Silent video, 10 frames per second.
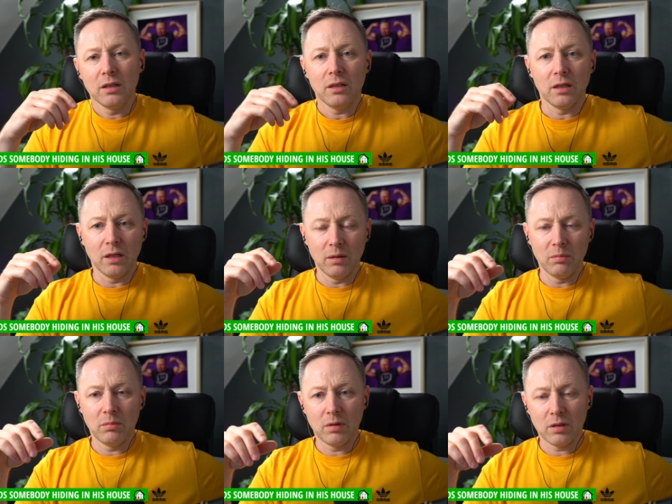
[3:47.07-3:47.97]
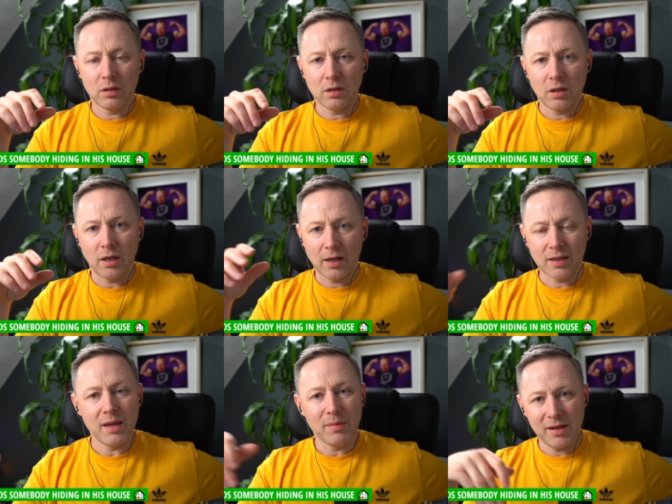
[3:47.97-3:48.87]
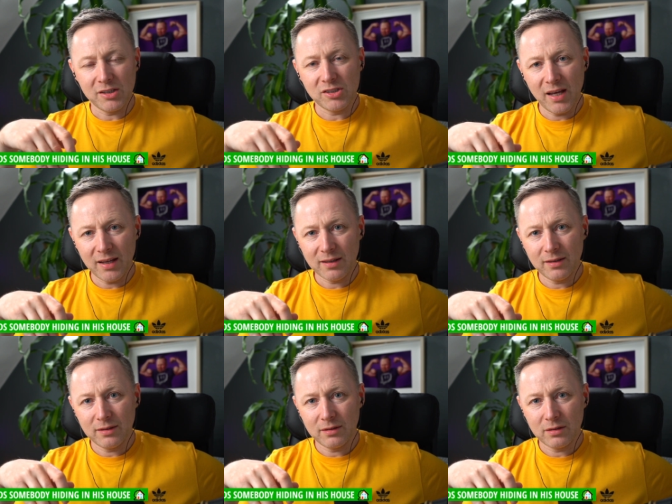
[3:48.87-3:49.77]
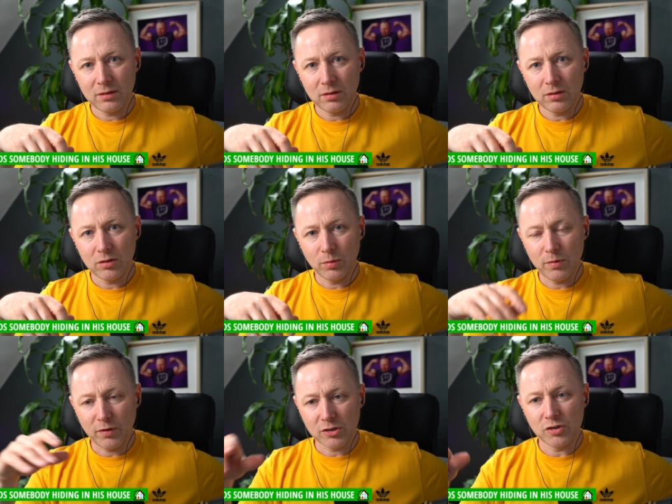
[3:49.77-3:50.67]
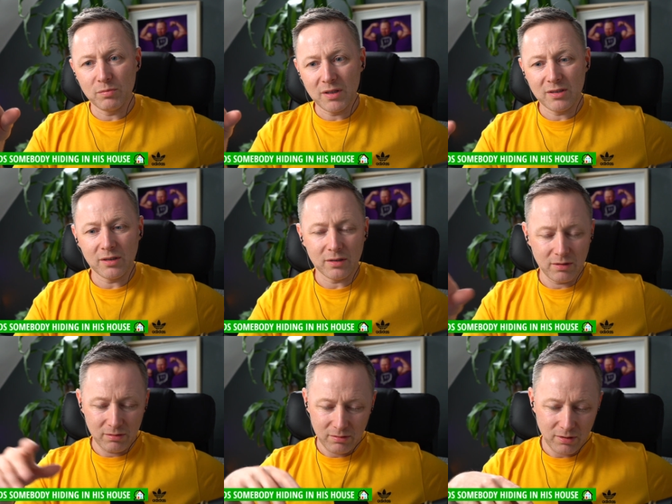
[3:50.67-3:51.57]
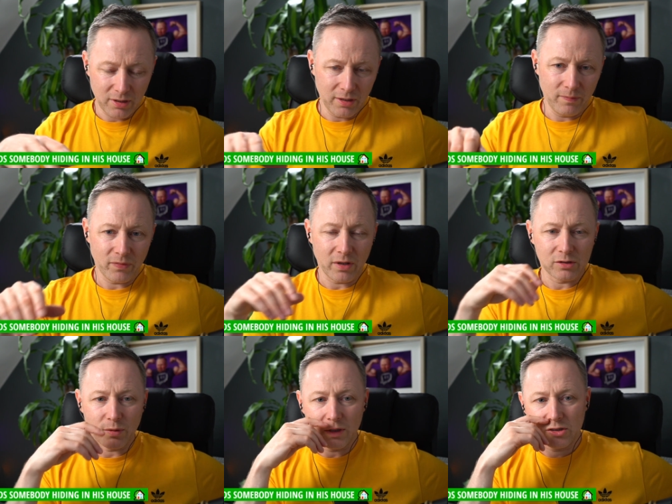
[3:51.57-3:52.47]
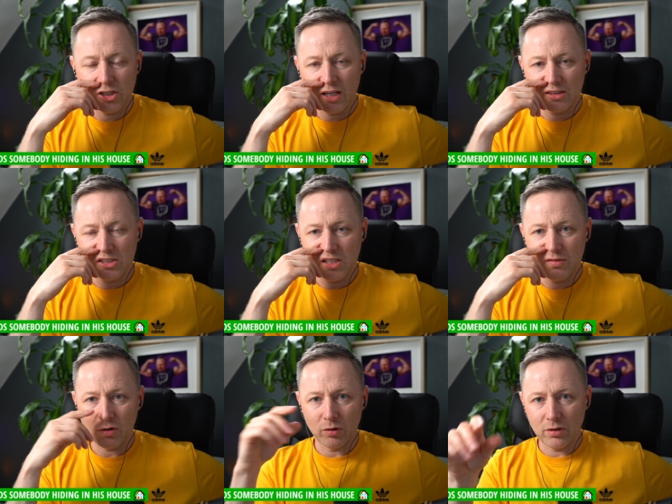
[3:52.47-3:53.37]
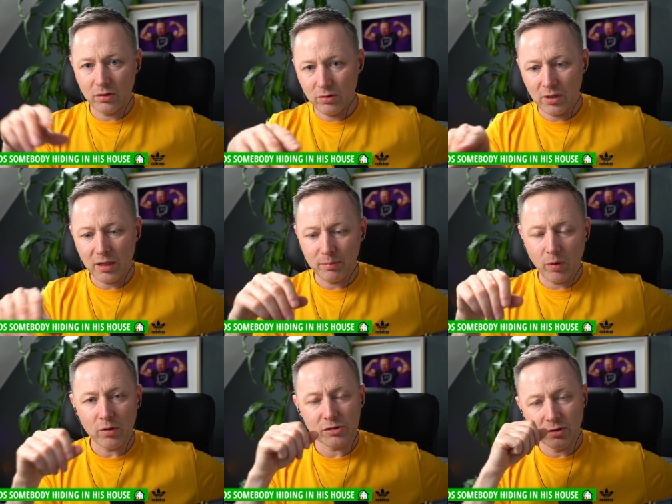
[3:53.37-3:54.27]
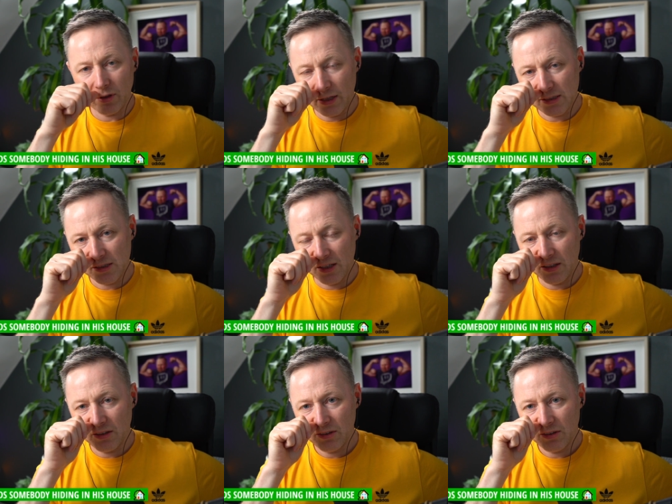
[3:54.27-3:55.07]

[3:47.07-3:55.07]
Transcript: Um, and I came in to check, you're with Virgin Media, and so I checked to see if you got, you know, the right box and all the rest of it.